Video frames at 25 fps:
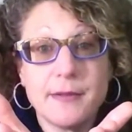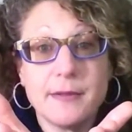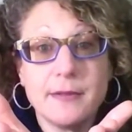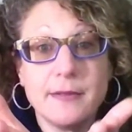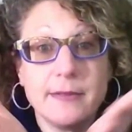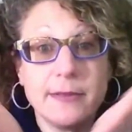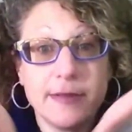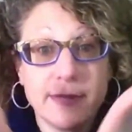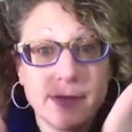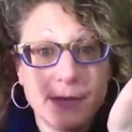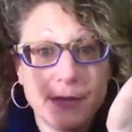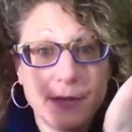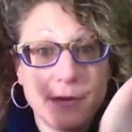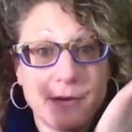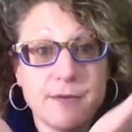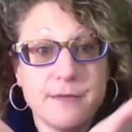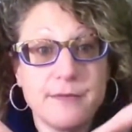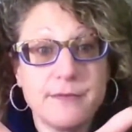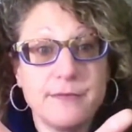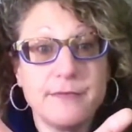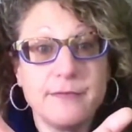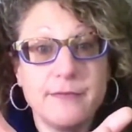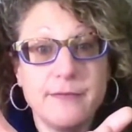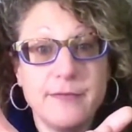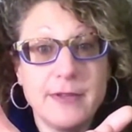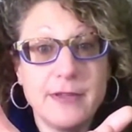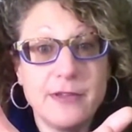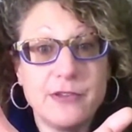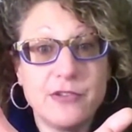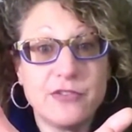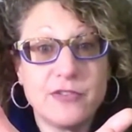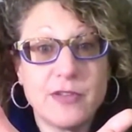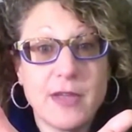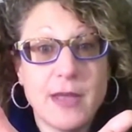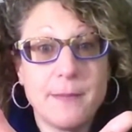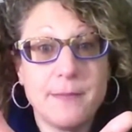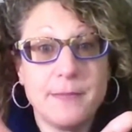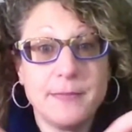linear V
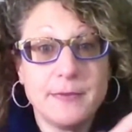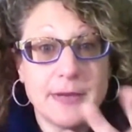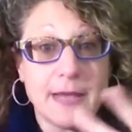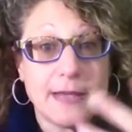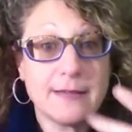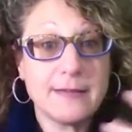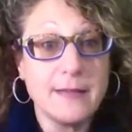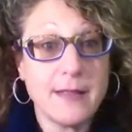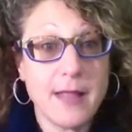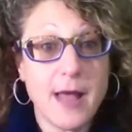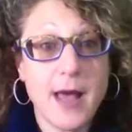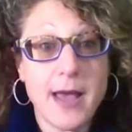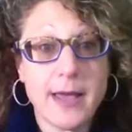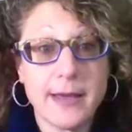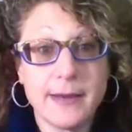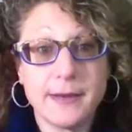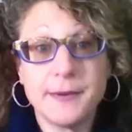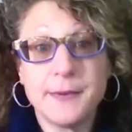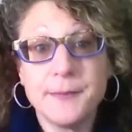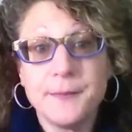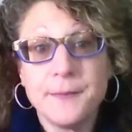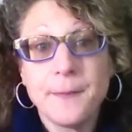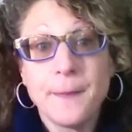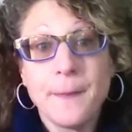shape, nice line.